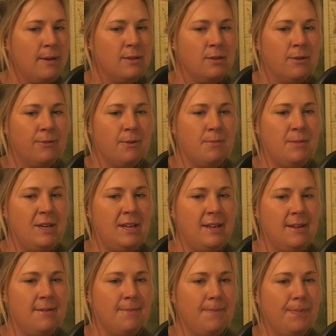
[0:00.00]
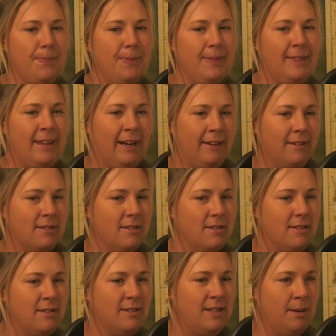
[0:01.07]
So for me that
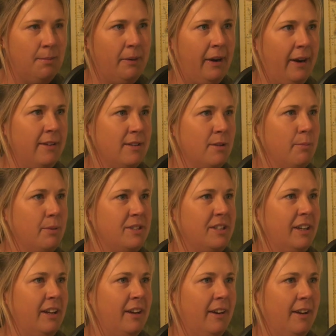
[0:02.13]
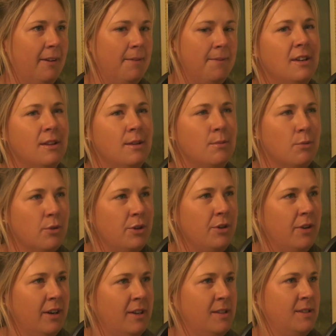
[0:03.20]
zebra hunt in particular, the more
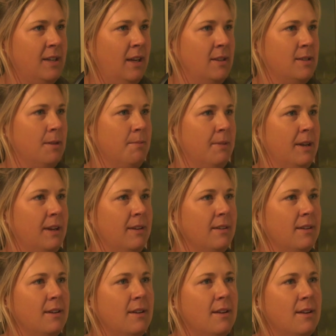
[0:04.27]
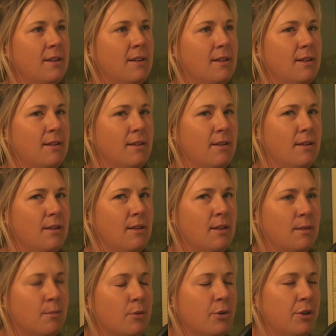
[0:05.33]
you understand something,
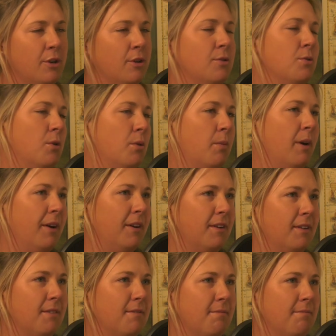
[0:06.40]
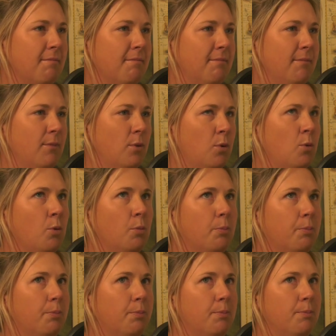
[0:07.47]
the more you can talk about it or
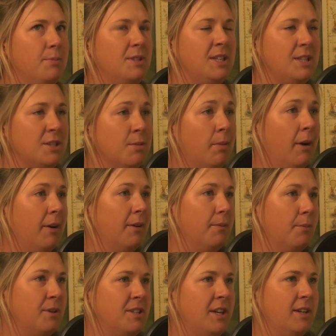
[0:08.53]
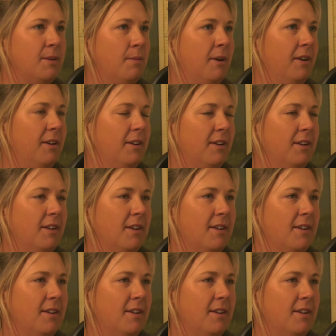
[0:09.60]
teach about it, project about it.